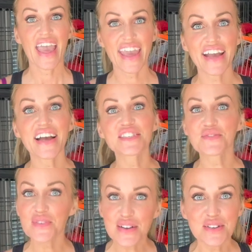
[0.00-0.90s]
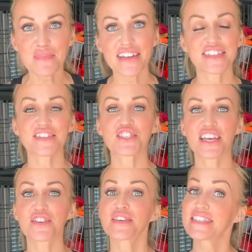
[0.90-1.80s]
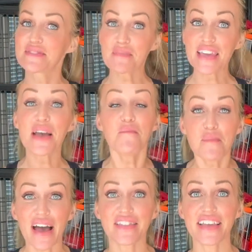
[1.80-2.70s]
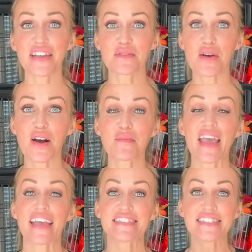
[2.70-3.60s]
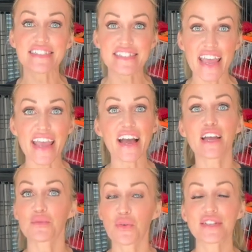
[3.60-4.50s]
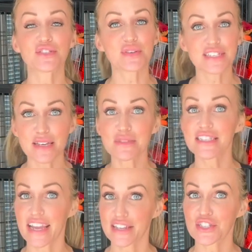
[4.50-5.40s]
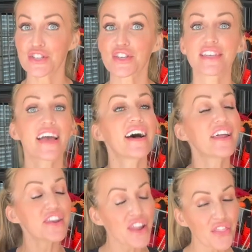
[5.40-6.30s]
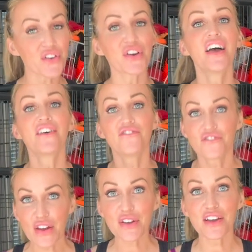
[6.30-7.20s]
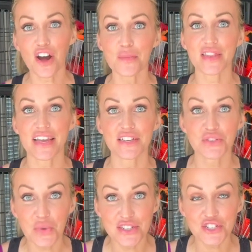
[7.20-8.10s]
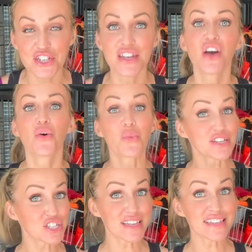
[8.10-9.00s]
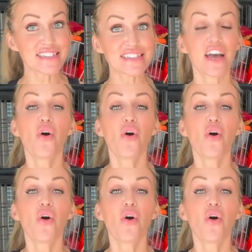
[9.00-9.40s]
Hey guys, welcome back to the channel. It's me, Maligator Mom, and today I am going to attempt to answer yet another very commonly asked question, which is,